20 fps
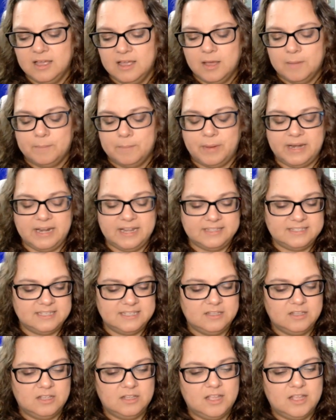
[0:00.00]
but it's in
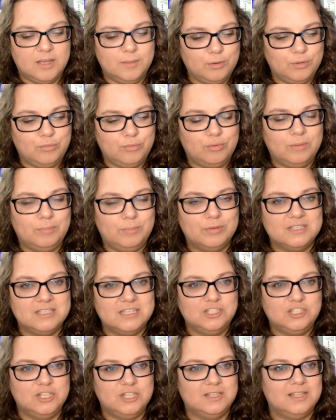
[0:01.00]
the number 3
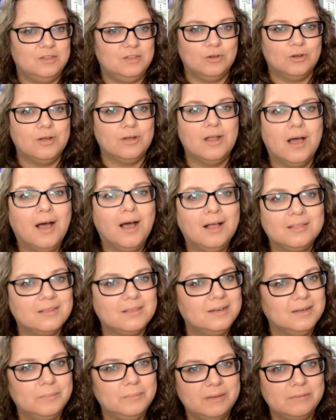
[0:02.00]
position, then you're not going
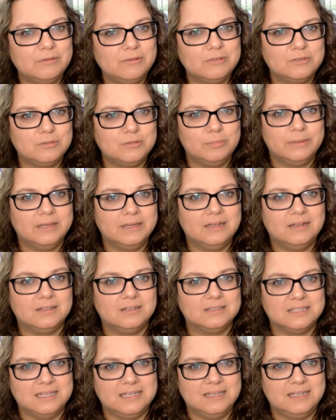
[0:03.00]
to be able to
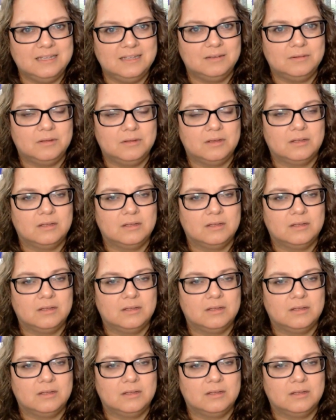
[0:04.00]
build in